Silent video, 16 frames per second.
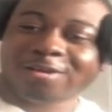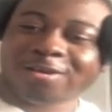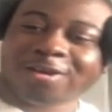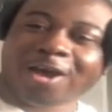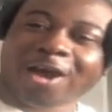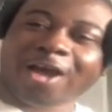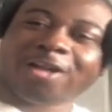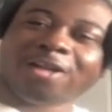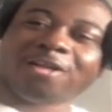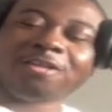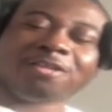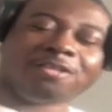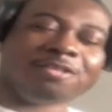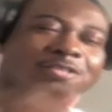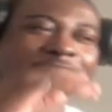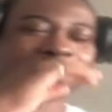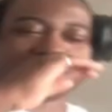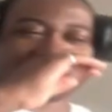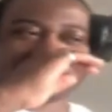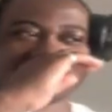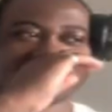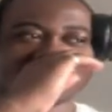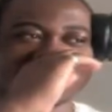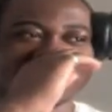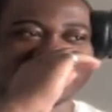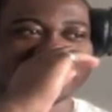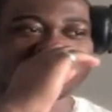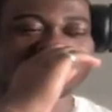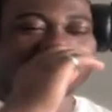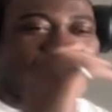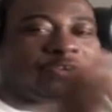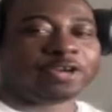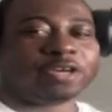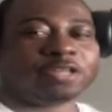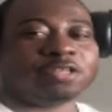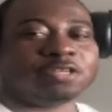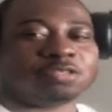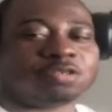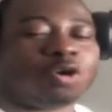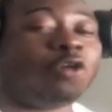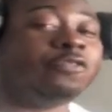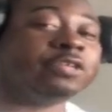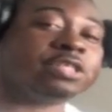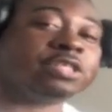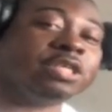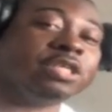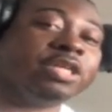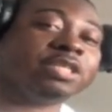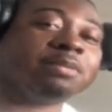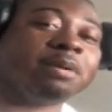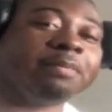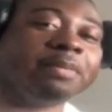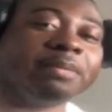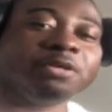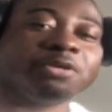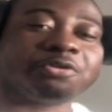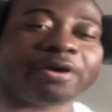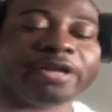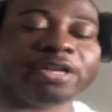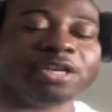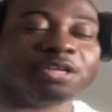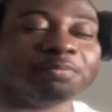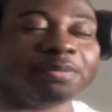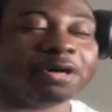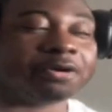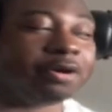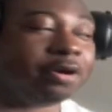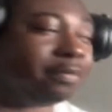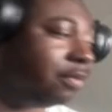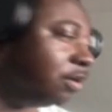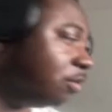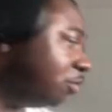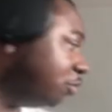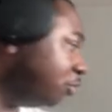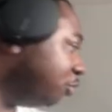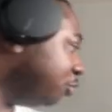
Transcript: And just let's not forget this. Obviously, that's my baby crying in the background, but what you